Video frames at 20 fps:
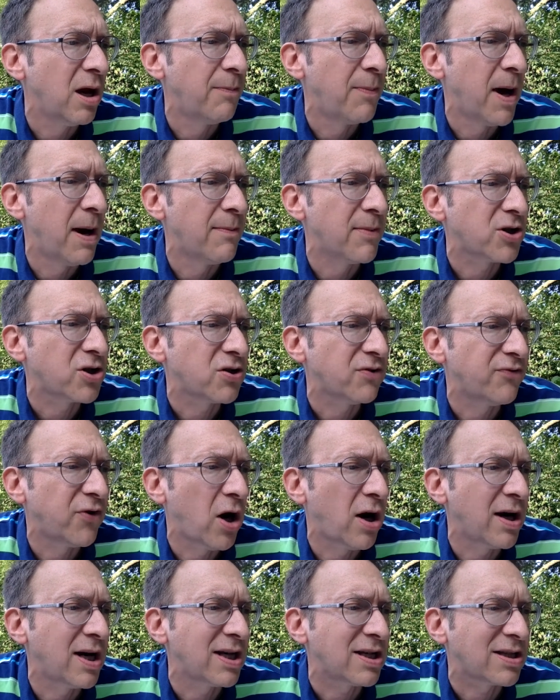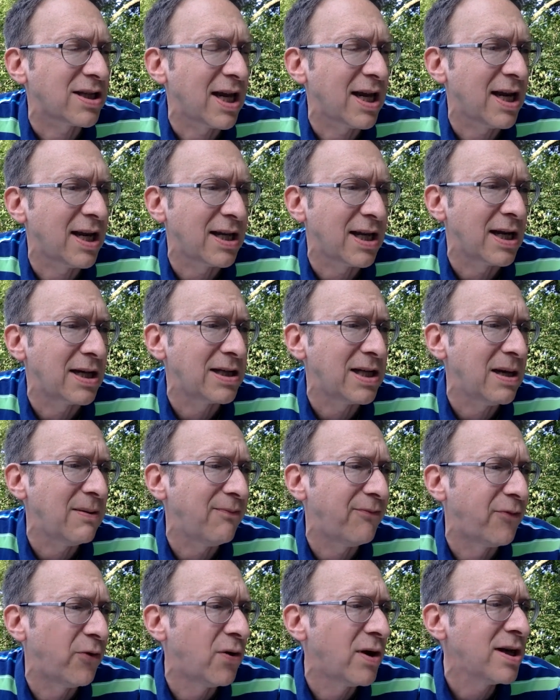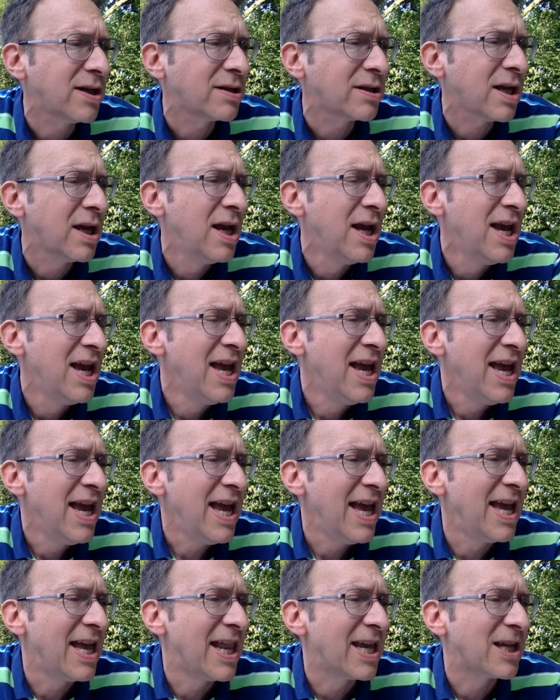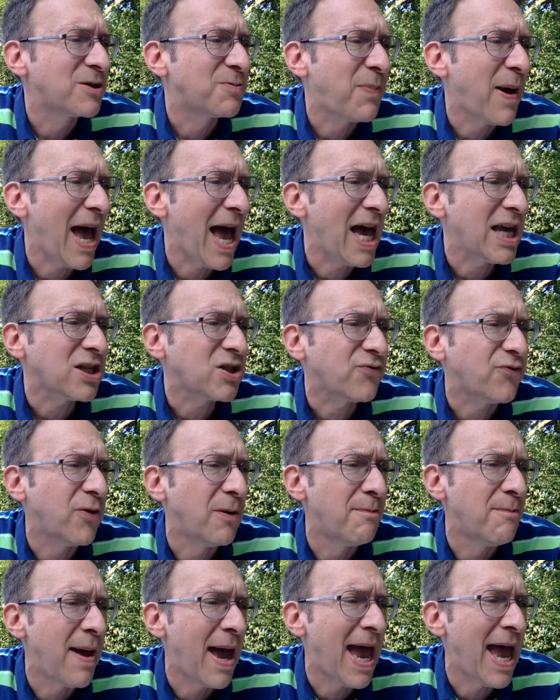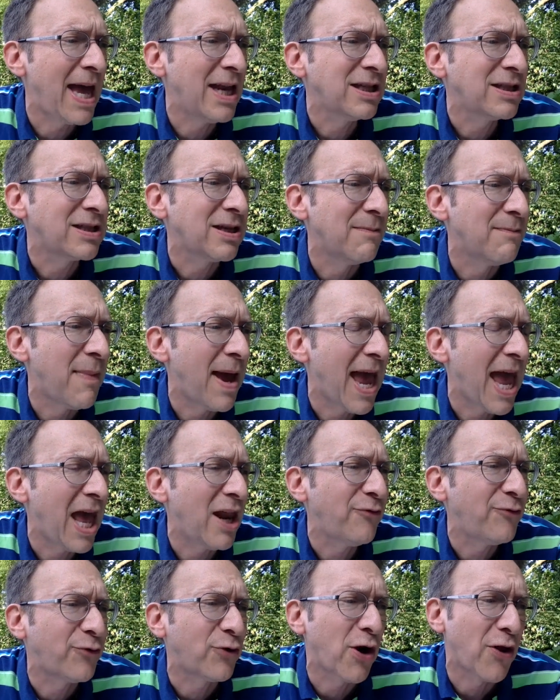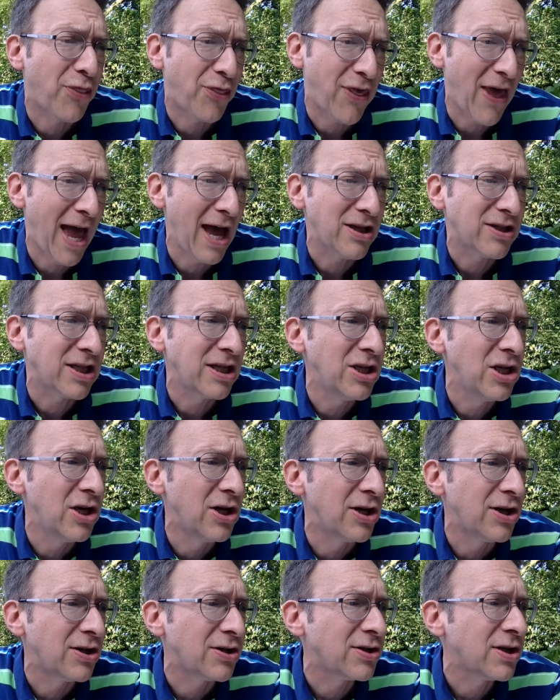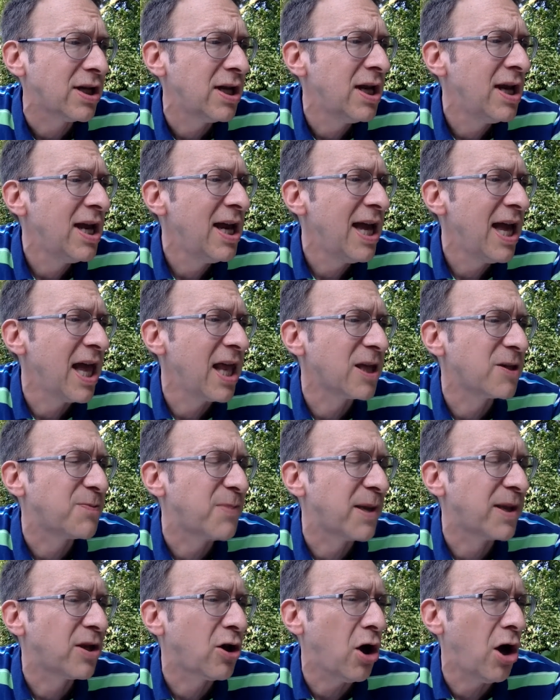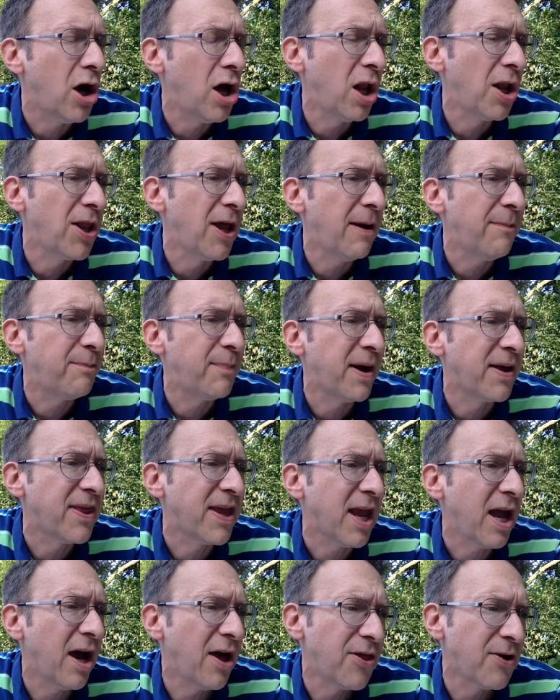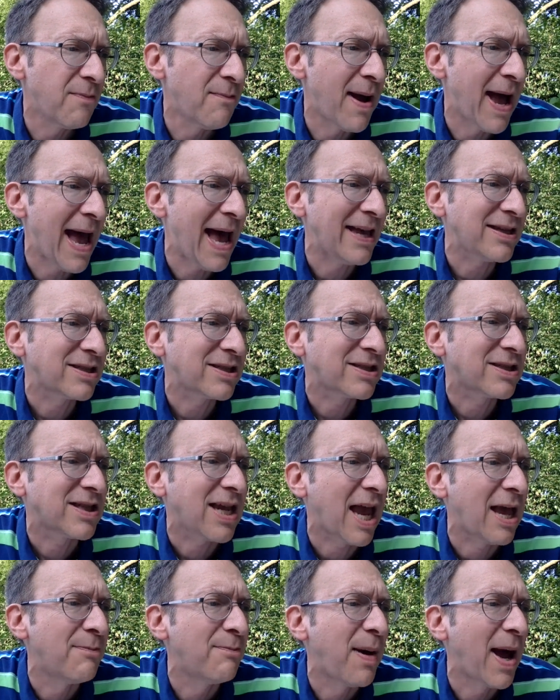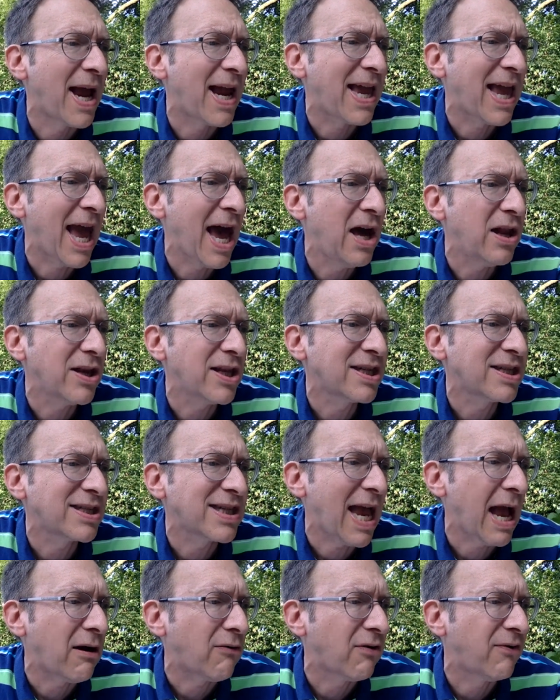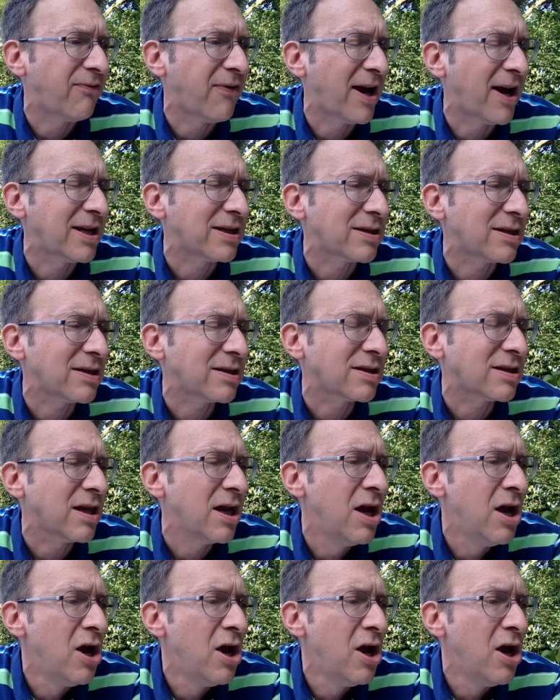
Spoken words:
Obama Shavari said in a deep voice. "It has passed from man to man for 1,000 years. It has been called up by the other masks and by countless sacrifices.